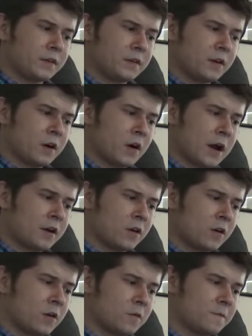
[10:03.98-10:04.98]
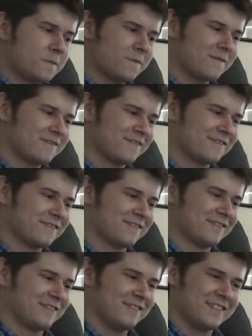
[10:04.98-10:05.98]
I don't know.
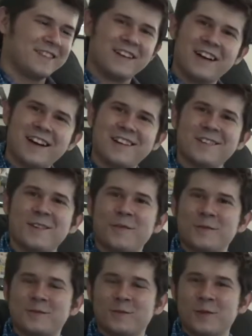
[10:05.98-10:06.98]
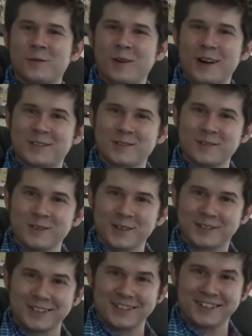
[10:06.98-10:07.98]
I don't know if it's worth watching the
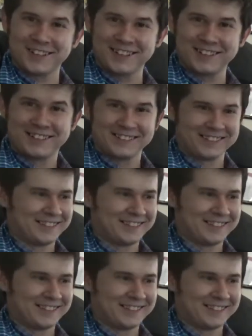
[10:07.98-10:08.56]
whole thing.